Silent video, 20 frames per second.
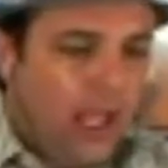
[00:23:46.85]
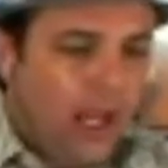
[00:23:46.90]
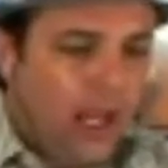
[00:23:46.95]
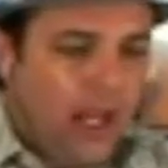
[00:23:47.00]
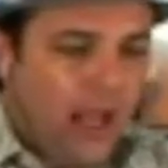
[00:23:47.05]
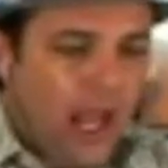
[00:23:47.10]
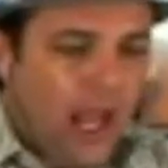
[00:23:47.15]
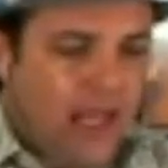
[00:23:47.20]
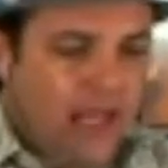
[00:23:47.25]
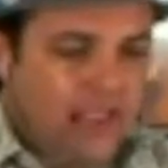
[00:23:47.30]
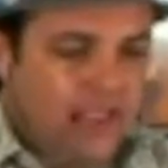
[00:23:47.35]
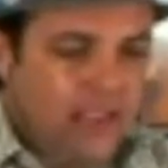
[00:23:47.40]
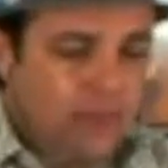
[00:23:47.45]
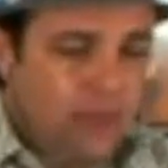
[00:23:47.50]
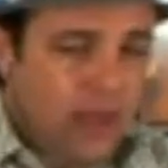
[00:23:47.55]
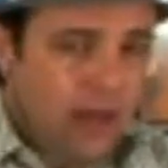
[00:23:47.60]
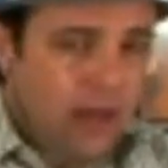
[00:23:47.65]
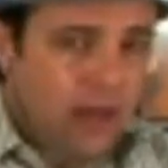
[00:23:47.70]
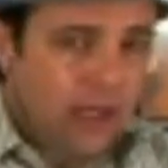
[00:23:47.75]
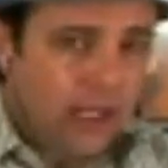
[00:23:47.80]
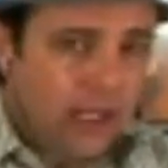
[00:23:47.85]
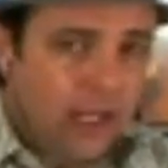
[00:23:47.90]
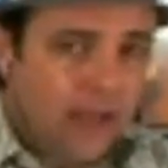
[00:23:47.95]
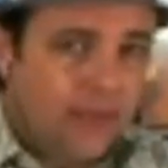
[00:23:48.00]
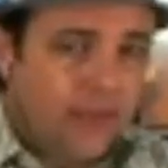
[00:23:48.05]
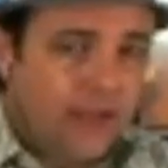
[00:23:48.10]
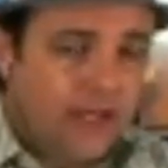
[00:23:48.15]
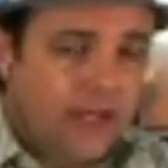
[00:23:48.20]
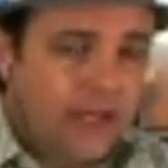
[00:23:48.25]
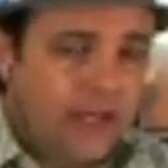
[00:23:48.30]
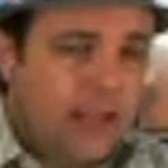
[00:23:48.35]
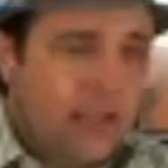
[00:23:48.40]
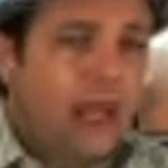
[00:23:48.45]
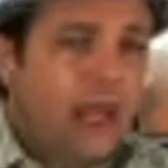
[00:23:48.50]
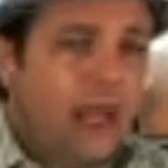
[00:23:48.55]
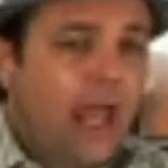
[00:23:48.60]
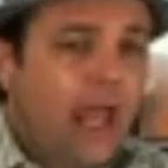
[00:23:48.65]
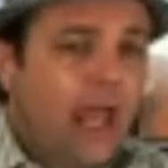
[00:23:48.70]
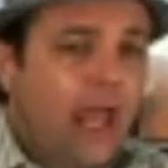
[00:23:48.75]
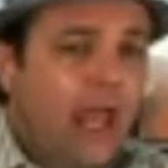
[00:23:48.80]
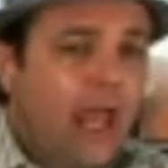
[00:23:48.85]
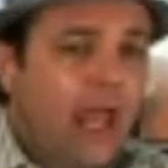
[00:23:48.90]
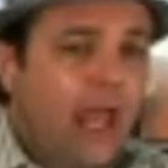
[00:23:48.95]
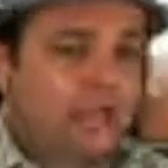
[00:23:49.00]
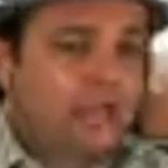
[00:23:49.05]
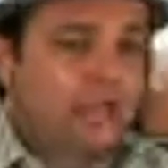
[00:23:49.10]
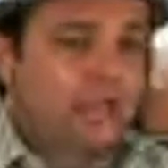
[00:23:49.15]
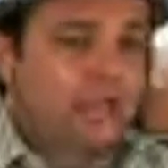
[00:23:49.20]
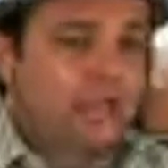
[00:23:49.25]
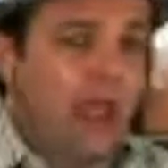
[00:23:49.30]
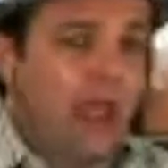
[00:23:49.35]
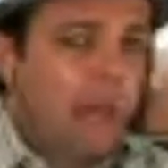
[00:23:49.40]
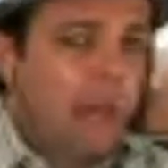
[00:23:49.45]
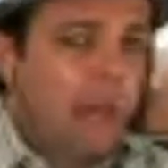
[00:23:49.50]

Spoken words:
And I asked about it, and they knit hats